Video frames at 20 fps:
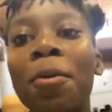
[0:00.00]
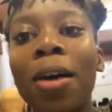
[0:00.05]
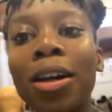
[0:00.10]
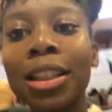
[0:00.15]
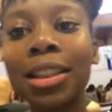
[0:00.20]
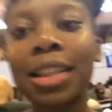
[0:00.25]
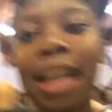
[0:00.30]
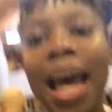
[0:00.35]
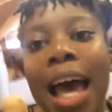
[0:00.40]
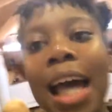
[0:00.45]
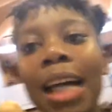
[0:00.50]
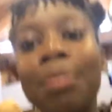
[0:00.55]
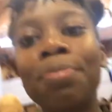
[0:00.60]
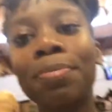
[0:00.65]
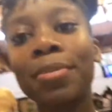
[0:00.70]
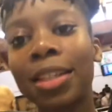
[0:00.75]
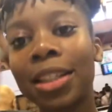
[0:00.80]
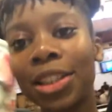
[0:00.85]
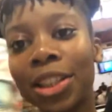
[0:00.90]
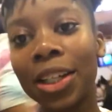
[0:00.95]
wanted to say.
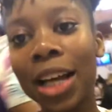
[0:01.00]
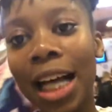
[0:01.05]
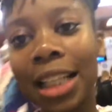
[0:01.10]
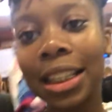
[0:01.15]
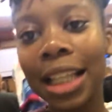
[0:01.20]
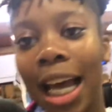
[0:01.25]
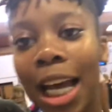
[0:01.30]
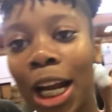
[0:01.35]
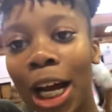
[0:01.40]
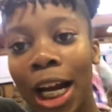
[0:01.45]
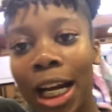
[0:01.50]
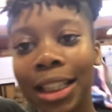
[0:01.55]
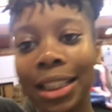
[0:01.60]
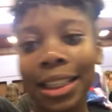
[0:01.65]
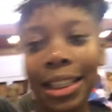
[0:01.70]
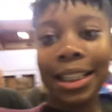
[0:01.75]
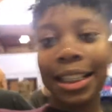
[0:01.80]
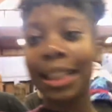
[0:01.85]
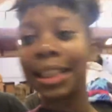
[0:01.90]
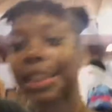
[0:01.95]
See you guys later.
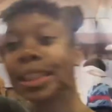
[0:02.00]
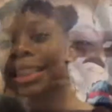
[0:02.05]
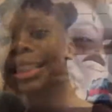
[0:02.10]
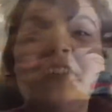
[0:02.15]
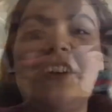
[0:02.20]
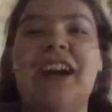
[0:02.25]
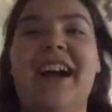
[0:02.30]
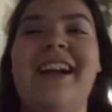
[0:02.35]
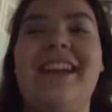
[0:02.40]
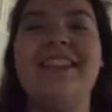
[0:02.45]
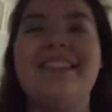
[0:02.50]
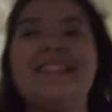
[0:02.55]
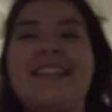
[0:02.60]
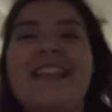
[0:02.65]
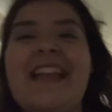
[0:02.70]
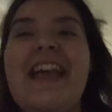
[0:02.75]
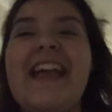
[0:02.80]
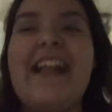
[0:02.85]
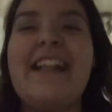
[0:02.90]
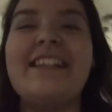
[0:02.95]
Hey guys,
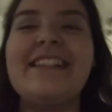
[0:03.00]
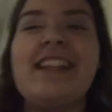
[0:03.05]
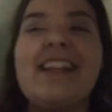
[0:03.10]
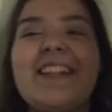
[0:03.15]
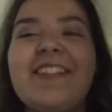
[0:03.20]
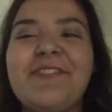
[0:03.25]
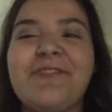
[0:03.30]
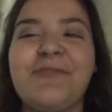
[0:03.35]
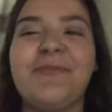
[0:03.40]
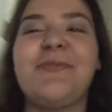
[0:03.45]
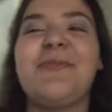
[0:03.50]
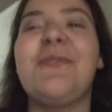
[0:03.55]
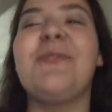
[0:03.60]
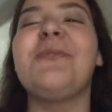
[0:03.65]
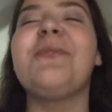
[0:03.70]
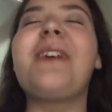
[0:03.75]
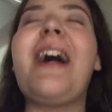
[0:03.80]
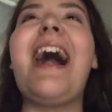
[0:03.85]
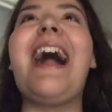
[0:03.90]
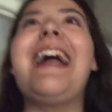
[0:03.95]
today's
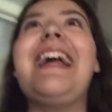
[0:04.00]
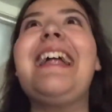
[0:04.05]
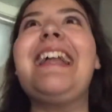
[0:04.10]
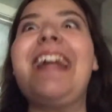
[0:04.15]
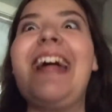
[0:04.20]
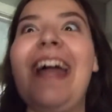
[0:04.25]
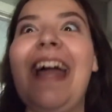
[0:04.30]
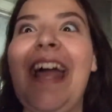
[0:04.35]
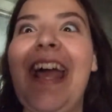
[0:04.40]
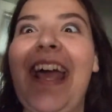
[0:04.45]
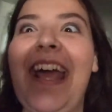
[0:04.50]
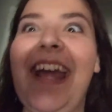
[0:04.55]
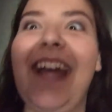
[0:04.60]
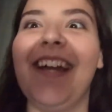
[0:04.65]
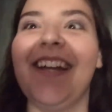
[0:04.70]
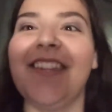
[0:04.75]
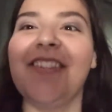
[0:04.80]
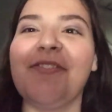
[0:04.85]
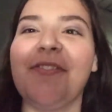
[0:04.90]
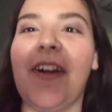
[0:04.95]
Friday.
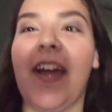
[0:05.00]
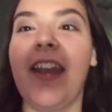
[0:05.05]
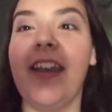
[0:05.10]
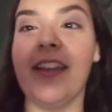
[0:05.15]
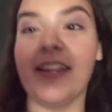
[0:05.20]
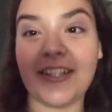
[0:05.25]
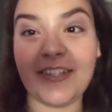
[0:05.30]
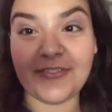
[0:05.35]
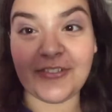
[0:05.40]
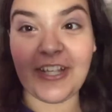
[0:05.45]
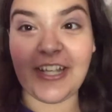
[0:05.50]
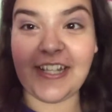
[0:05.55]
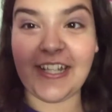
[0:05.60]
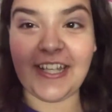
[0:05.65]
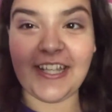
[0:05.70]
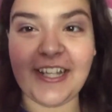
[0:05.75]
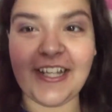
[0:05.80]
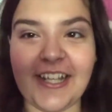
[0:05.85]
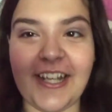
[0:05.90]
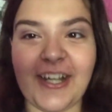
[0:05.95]
It's finally
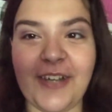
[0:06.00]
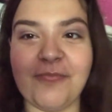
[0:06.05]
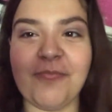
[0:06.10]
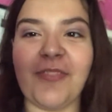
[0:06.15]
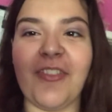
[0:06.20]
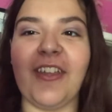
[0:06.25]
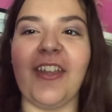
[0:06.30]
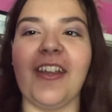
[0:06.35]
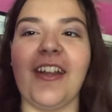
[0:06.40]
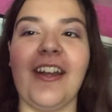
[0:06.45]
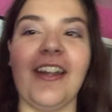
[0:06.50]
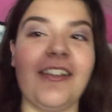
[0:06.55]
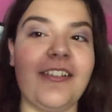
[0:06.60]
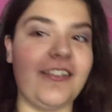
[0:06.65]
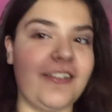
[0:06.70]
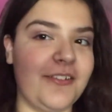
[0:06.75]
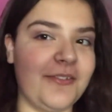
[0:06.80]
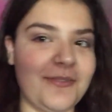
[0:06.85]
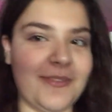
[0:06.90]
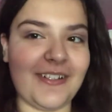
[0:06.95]
Friday. Thank God.
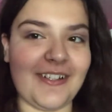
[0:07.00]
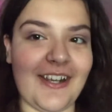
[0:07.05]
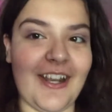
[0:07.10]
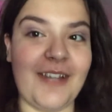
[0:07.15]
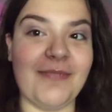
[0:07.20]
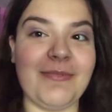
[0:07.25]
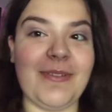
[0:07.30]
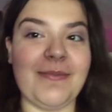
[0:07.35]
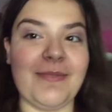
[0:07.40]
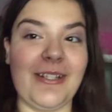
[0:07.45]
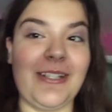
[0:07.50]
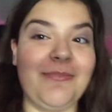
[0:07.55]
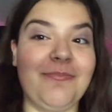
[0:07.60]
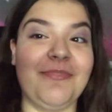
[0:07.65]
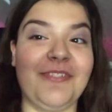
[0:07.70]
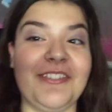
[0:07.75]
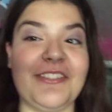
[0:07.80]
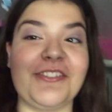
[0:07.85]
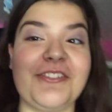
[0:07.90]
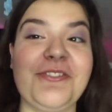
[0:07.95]
Oh God, my makeup
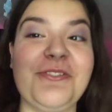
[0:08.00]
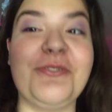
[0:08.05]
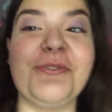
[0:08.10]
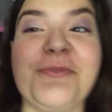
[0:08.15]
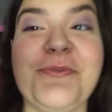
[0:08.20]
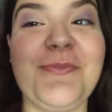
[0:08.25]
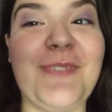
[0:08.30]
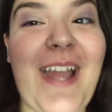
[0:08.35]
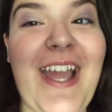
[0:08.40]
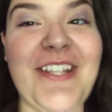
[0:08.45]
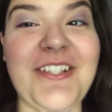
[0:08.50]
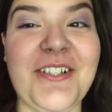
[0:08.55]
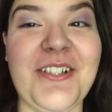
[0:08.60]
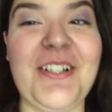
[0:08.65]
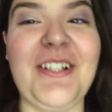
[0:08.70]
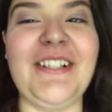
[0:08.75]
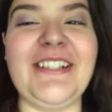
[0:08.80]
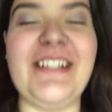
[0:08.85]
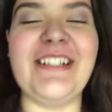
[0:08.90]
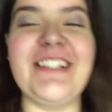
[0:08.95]
looks tragic
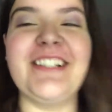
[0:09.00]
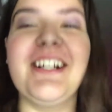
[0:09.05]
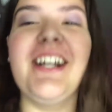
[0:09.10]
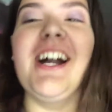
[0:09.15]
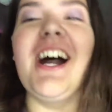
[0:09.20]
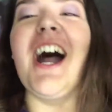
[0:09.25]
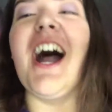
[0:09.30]
on here.